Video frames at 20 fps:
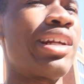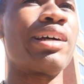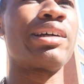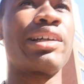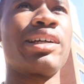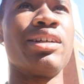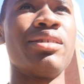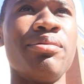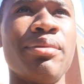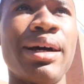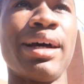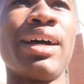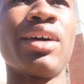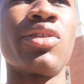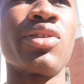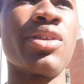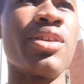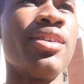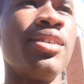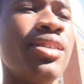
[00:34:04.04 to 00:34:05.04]
then get math.
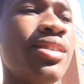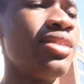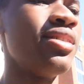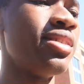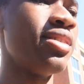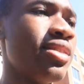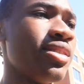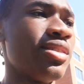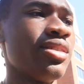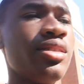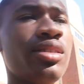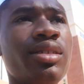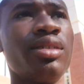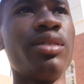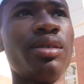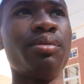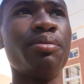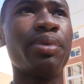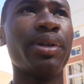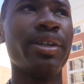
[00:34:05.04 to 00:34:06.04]

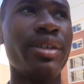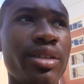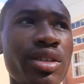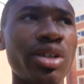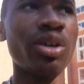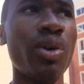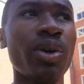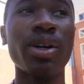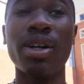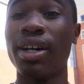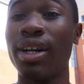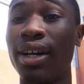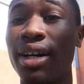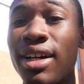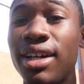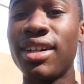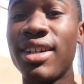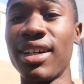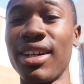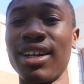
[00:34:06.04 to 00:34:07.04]
But you know,
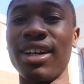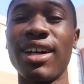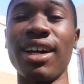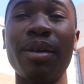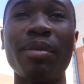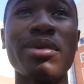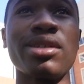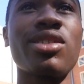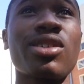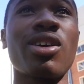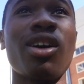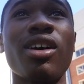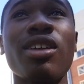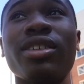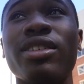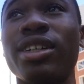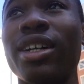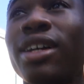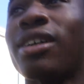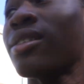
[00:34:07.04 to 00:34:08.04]
I'm a
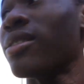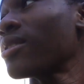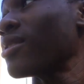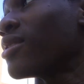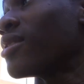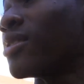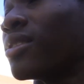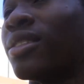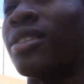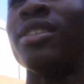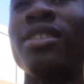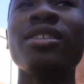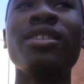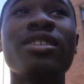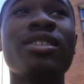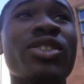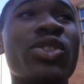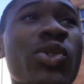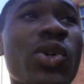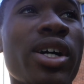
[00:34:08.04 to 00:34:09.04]
scholar now.
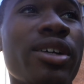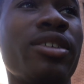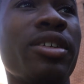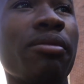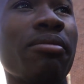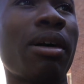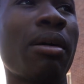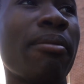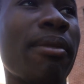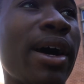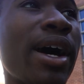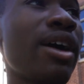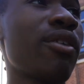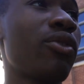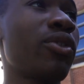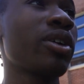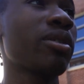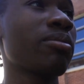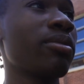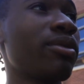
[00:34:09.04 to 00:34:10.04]
So I did my
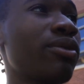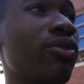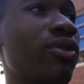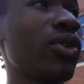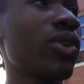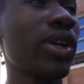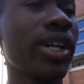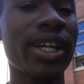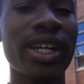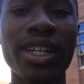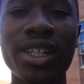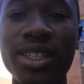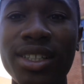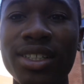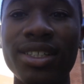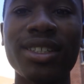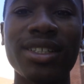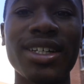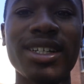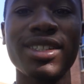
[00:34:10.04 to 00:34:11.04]
math work
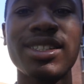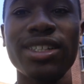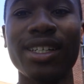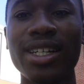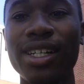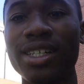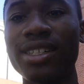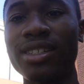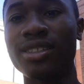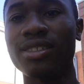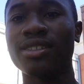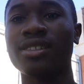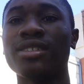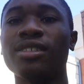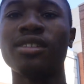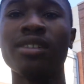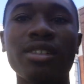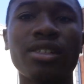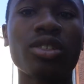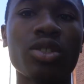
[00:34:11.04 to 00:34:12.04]
beforehand, yesterday.
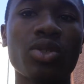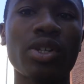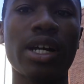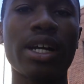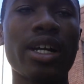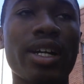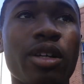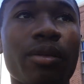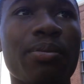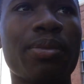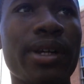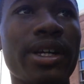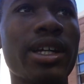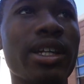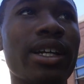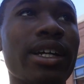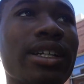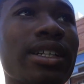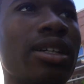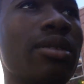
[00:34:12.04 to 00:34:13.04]
So I got a PLA
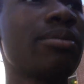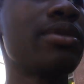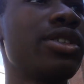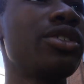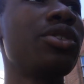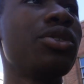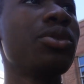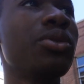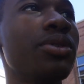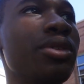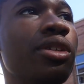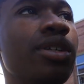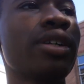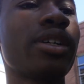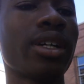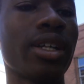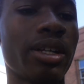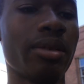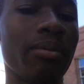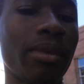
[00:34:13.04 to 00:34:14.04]
that I'm gonna do,
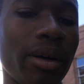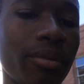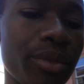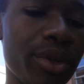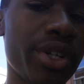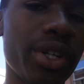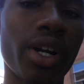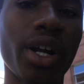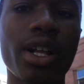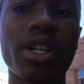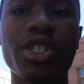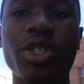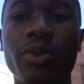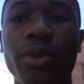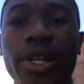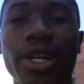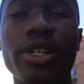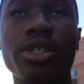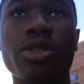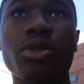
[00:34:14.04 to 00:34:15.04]
and my meteorology
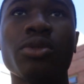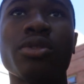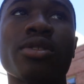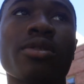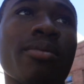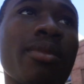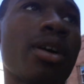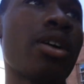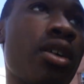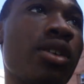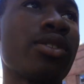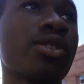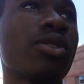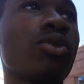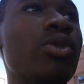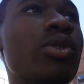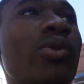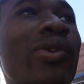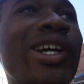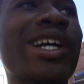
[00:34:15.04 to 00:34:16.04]
work that's due tomorrow.
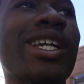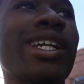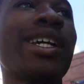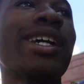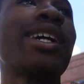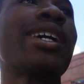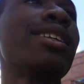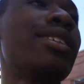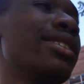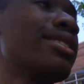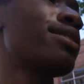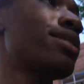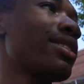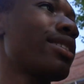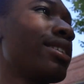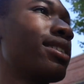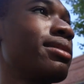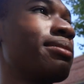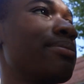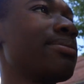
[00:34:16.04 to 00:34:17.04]
So we're working ahead this
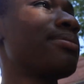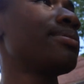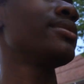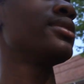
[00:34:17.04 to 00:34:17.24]
time.